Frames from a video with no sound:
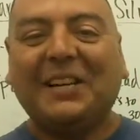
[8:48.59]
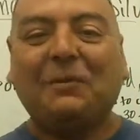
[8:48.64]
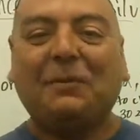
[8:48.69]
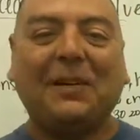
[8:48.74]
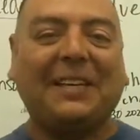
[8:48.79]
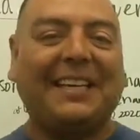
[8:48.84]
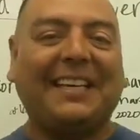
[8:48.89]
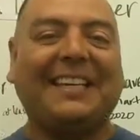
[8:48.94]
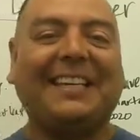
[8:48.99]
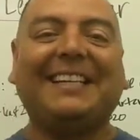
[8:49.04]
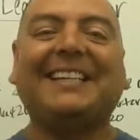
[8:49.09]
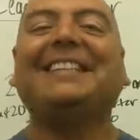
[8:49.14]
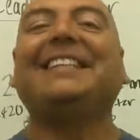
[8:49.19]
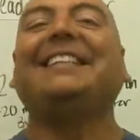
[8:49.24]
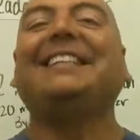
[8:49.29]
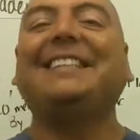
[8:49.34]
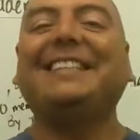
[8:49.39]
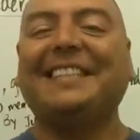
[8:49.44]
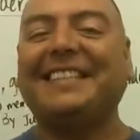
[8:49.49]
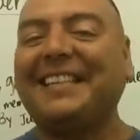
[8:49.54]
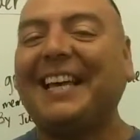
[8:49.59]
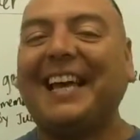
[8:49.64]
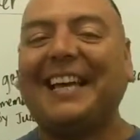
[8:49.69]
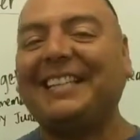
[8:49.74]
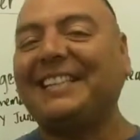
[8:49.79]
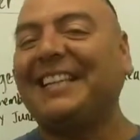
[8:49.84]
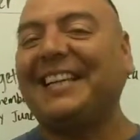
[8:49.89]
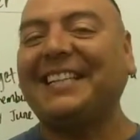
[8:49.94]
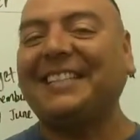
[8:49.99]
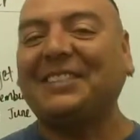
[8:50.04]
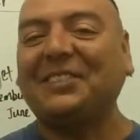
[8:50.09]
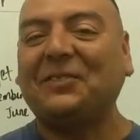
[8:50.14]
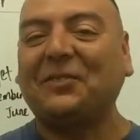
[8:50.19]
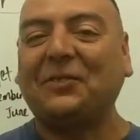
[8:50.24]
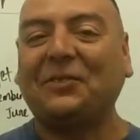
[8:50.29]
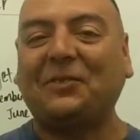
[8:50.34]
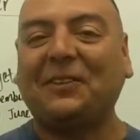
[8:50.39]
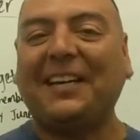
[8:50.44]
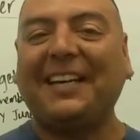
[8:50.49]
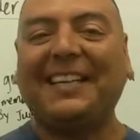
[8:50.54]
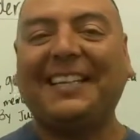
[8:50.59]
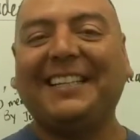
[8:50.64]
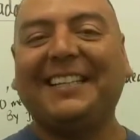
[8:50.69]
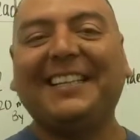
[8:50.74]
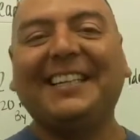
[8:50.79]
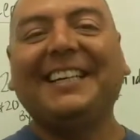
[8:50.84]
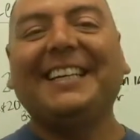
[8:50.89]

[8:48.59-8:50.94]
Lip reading: But yeah, just hashtag superfan.